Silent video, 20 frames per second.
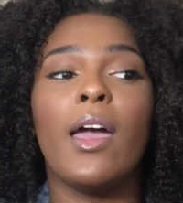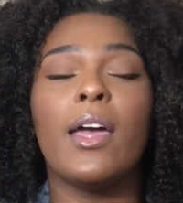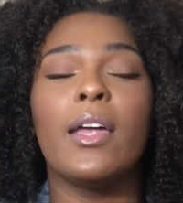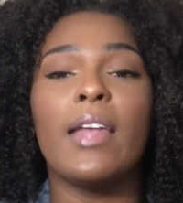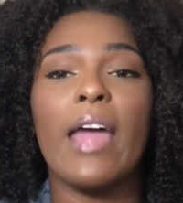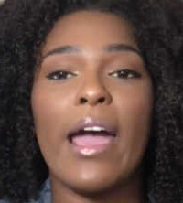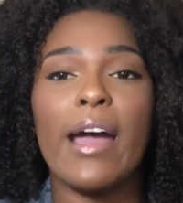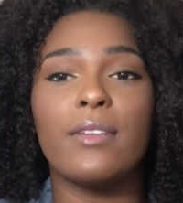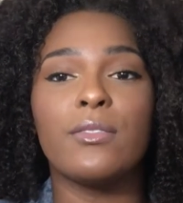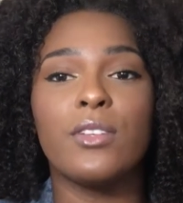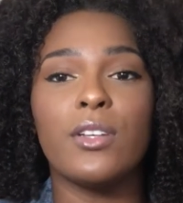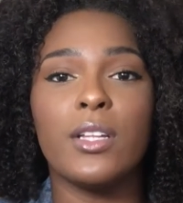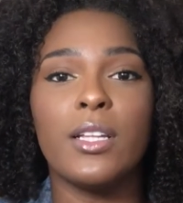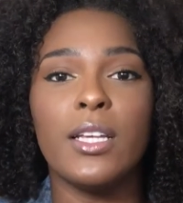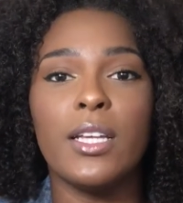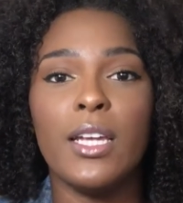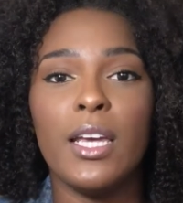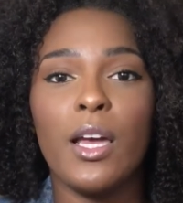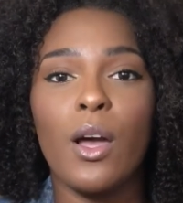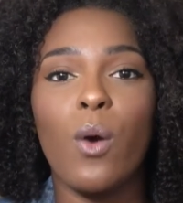and after
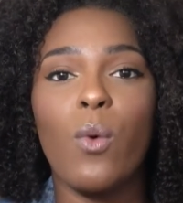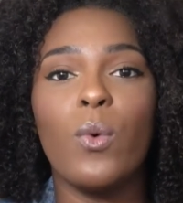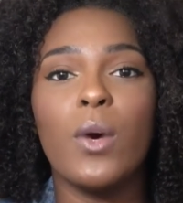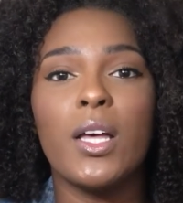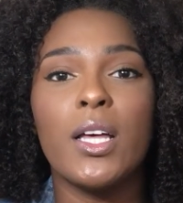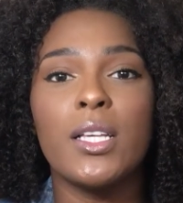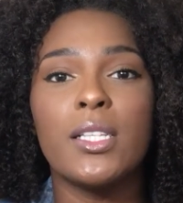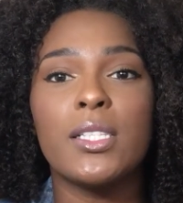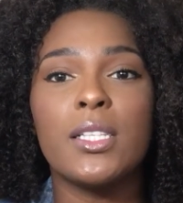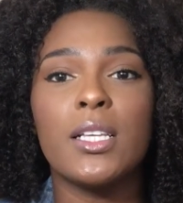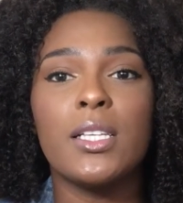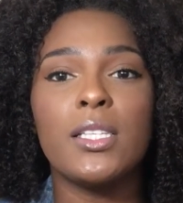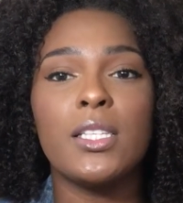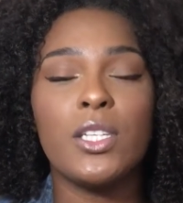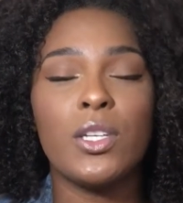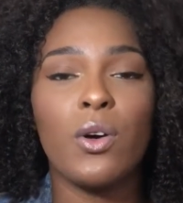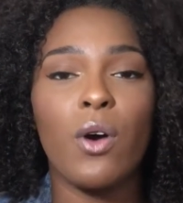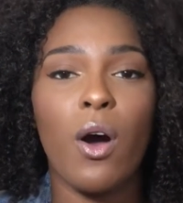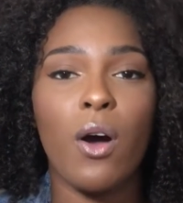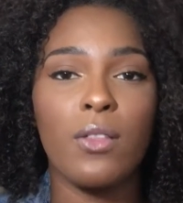clinic was
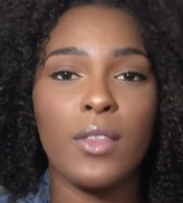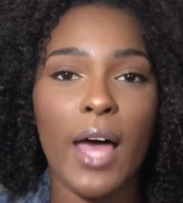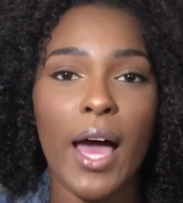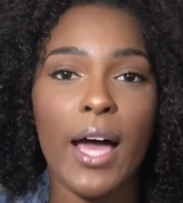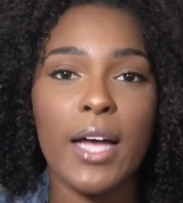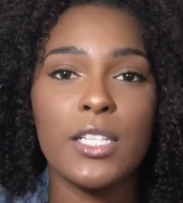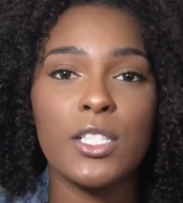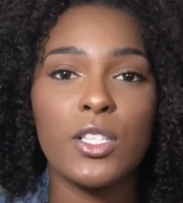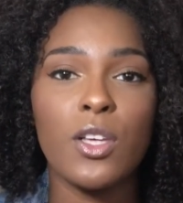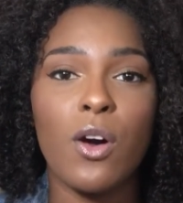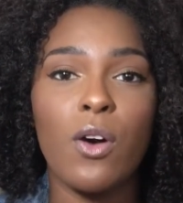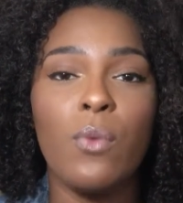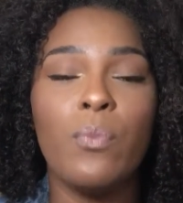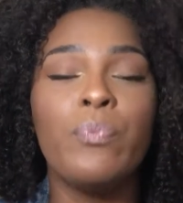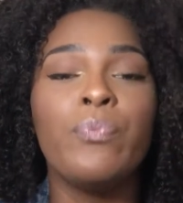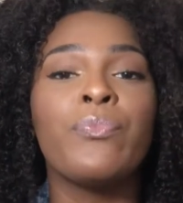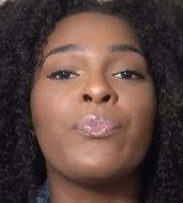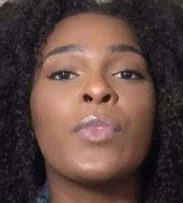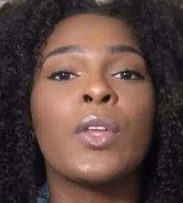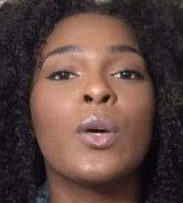still online. So
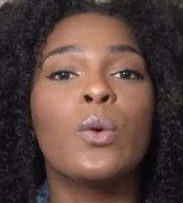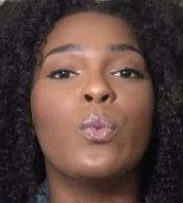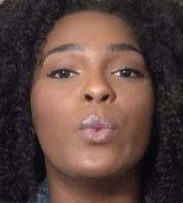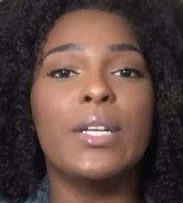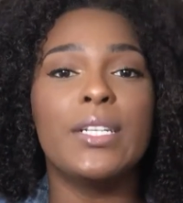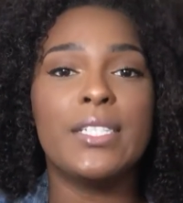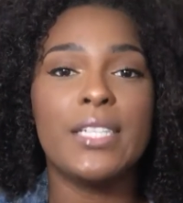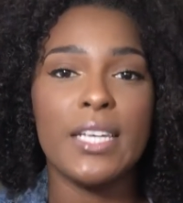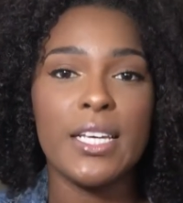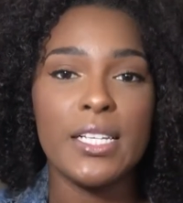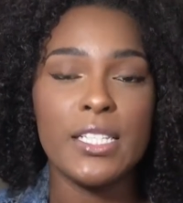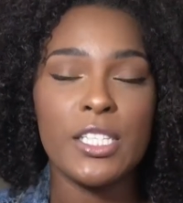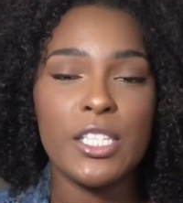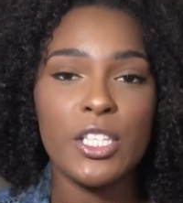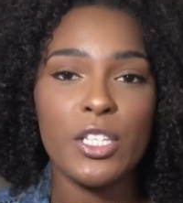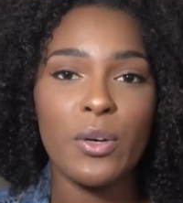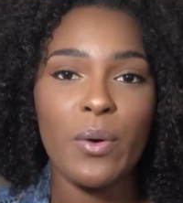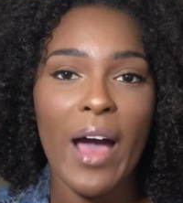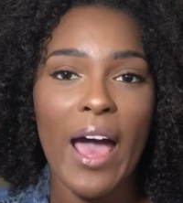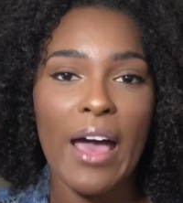we did
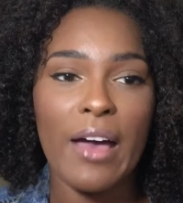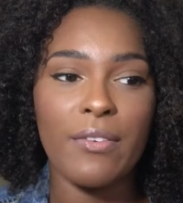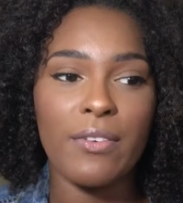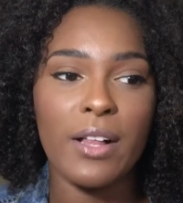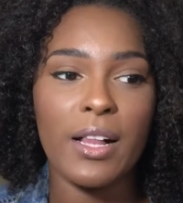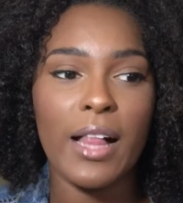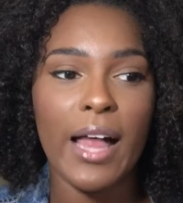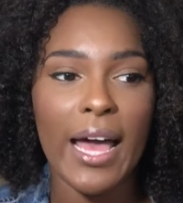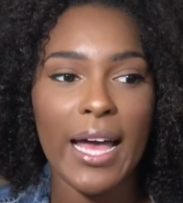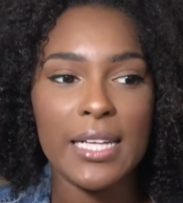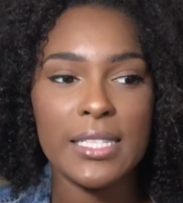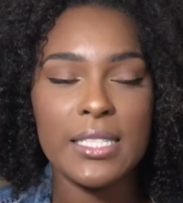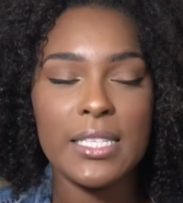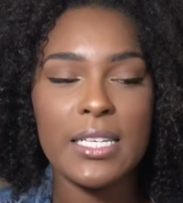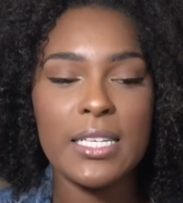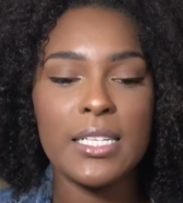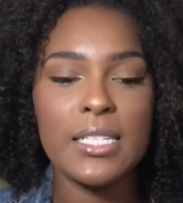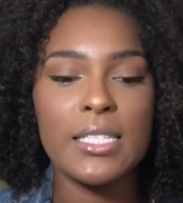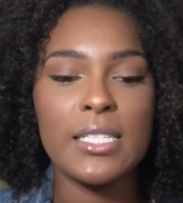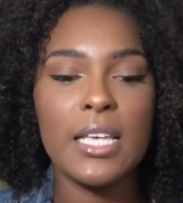still have
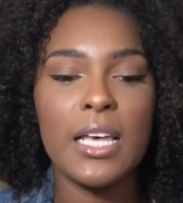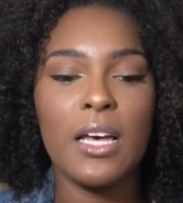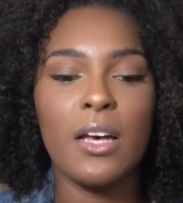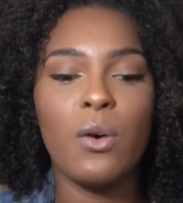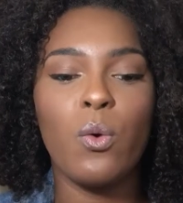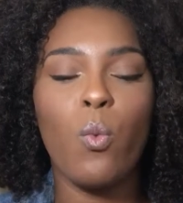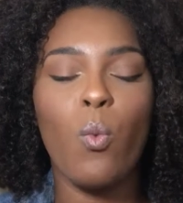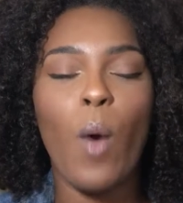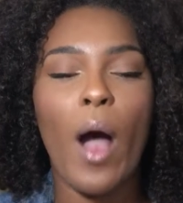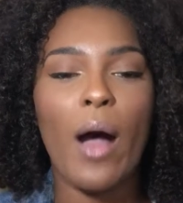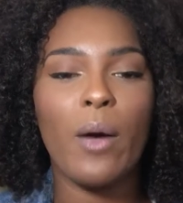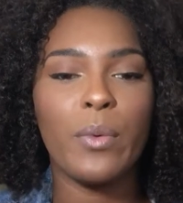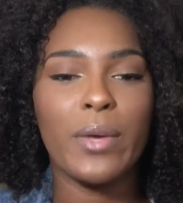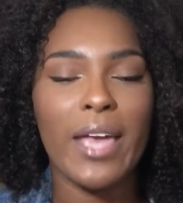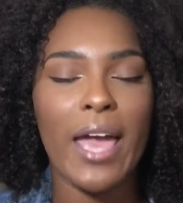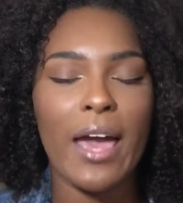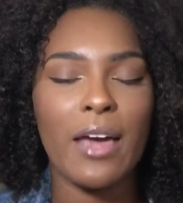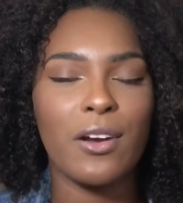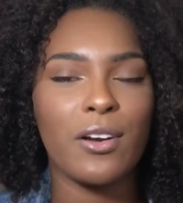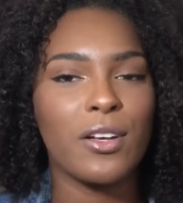classes while
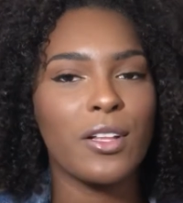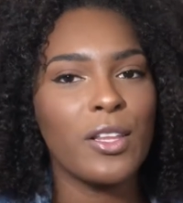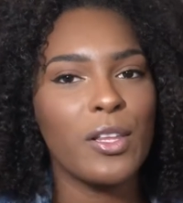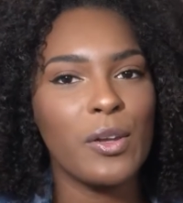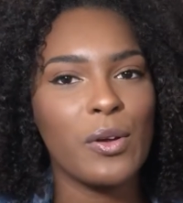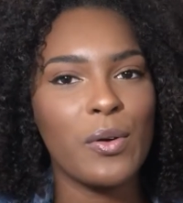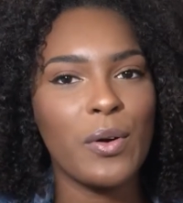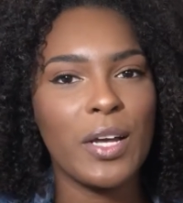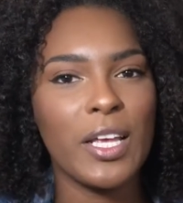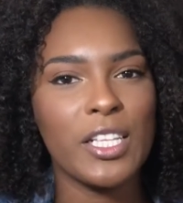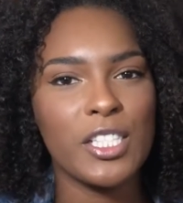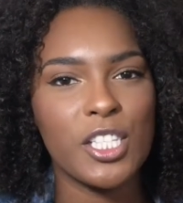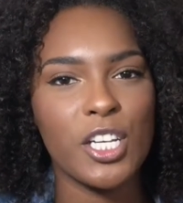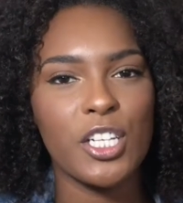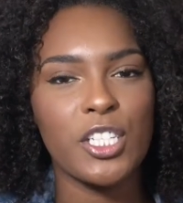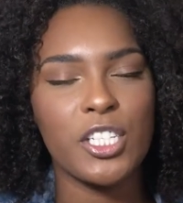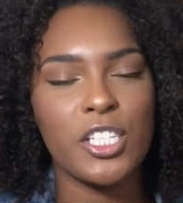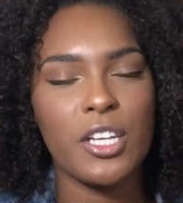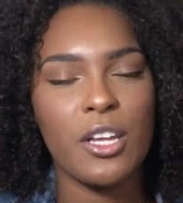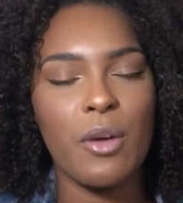we had our clinical
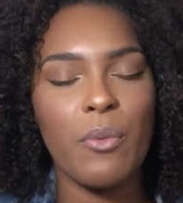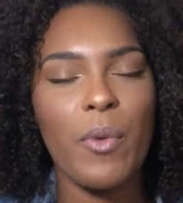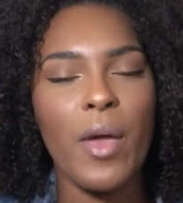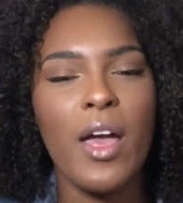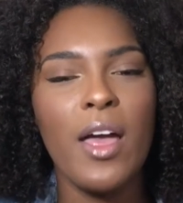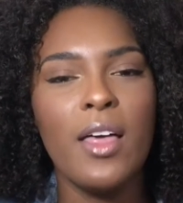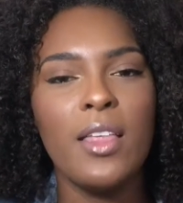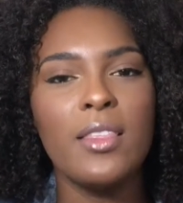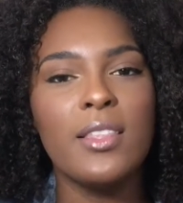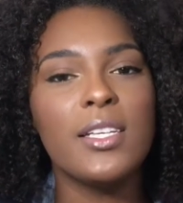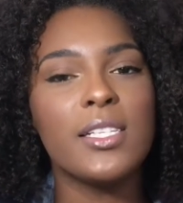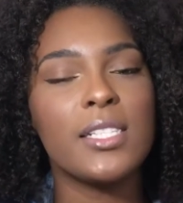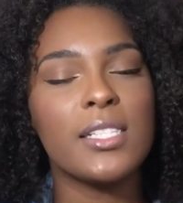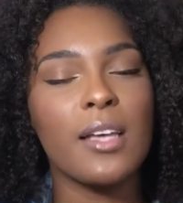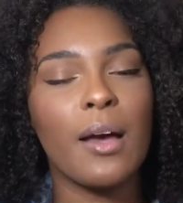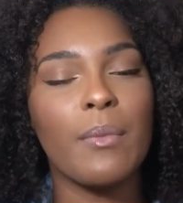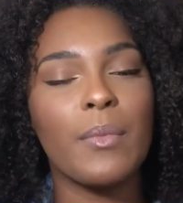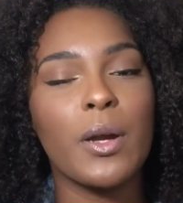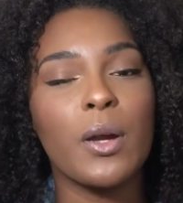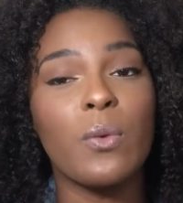internship this
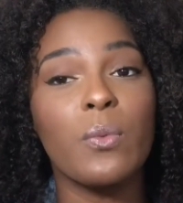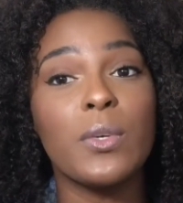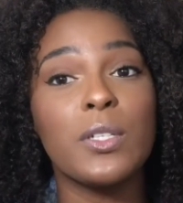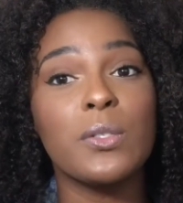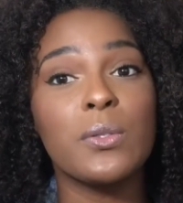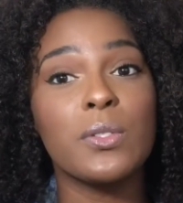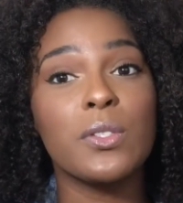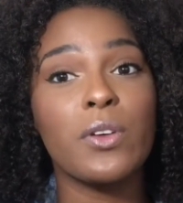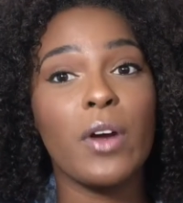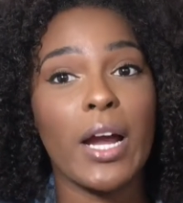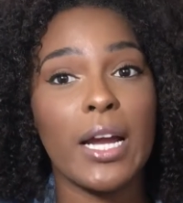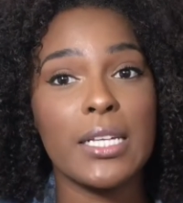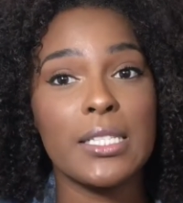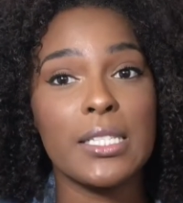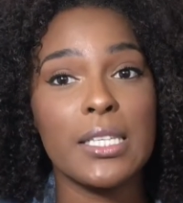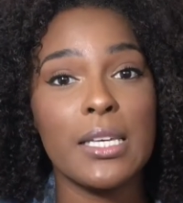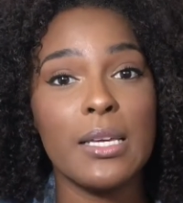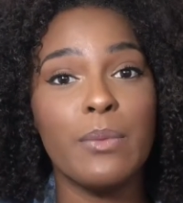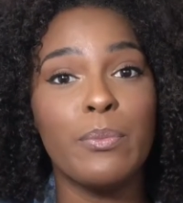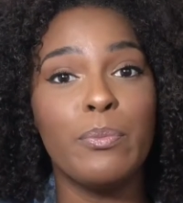summer, which was
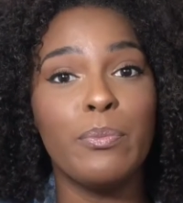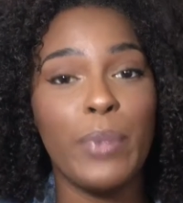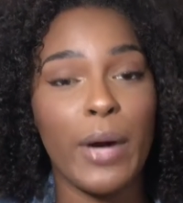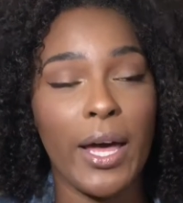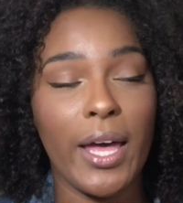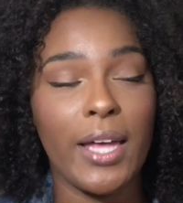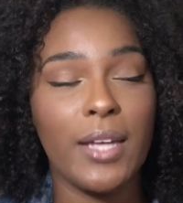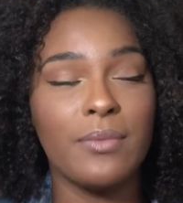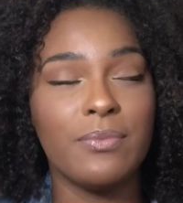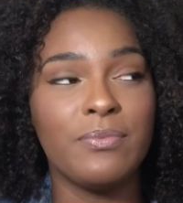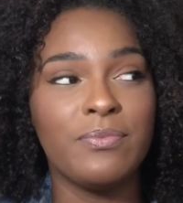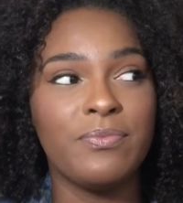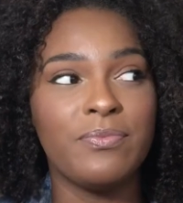crazy. But